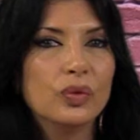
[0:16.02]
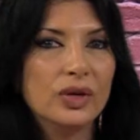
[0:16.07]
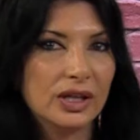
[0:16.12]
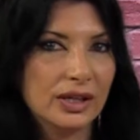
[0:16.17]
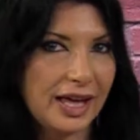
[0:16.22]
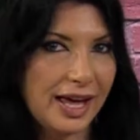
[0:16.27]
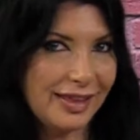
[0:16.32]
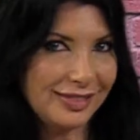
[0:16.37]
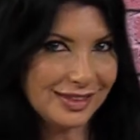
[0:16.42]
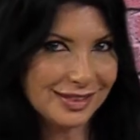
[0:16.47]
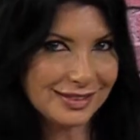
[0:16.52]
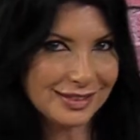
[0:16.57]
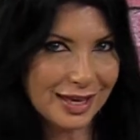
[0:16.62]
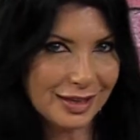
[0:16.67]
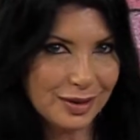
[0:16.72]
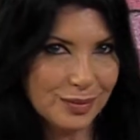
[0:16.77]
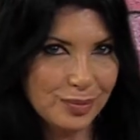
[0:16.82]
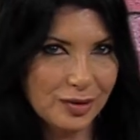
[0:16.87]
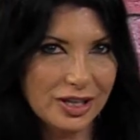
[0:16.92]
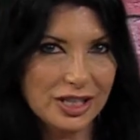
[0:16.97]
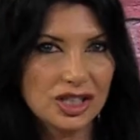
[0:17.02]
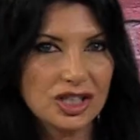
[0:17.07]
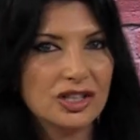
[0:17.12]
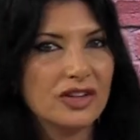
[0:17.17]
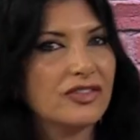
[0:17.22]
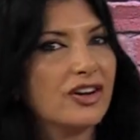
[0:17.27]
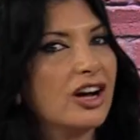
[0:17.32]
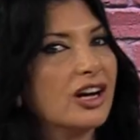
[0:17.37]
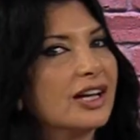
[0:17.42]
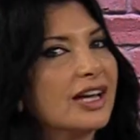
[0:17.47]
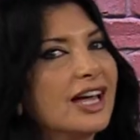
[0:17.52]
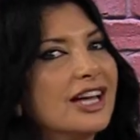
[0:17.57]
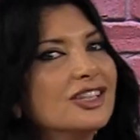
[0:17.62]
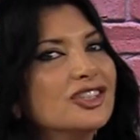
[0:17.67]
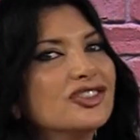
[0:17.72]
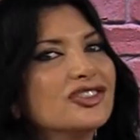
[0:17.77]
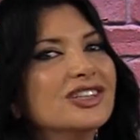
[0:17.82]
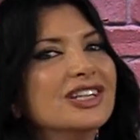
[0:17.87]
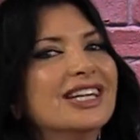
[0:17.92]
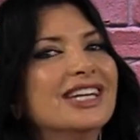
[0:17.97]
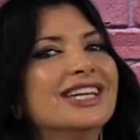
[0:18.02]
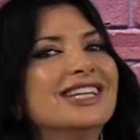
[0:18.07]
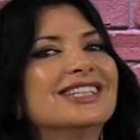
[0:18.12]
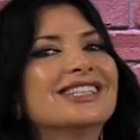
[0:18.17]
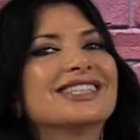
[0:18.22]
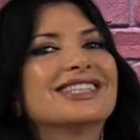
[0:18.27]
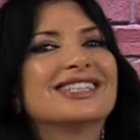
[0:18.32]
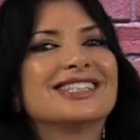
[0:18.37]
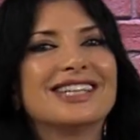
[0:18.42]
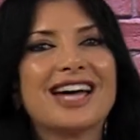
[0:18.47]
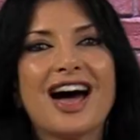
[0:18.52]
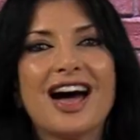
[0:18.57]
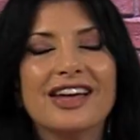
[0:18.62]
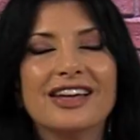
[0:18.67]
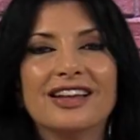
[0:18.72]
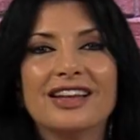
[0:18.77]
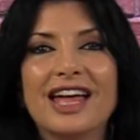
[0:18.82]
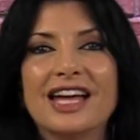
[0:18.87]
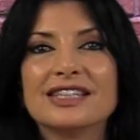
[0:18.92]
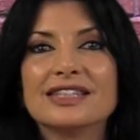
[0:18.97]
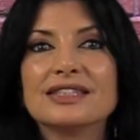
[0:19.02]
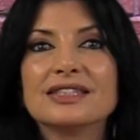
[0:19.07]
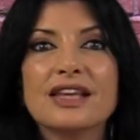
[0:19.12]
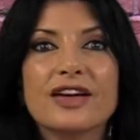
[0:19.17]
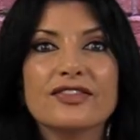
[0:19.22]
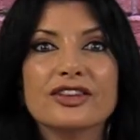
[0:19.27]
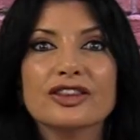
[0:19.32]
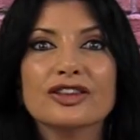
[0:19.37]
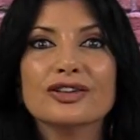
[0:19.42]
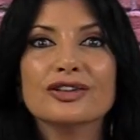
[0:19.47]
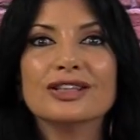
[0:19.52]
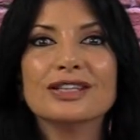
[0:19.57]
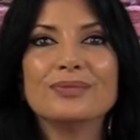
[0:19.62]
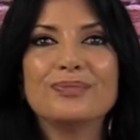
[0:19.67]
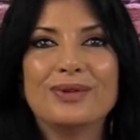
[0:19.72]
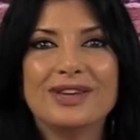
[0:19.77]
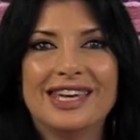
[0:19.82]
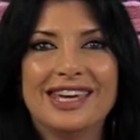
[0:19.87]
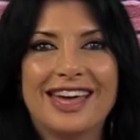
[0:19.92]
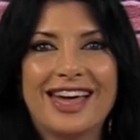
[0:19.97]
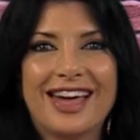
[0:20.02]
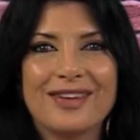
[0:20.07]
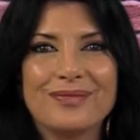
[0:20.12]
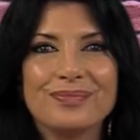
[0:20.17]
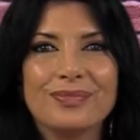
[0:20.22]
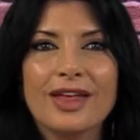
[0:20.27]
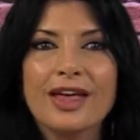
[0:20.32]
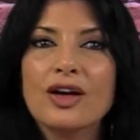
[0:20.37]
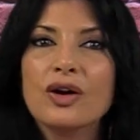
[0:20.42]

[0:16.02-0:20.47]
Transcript: We'll end the celebration of our country in style at 7.30 p.m.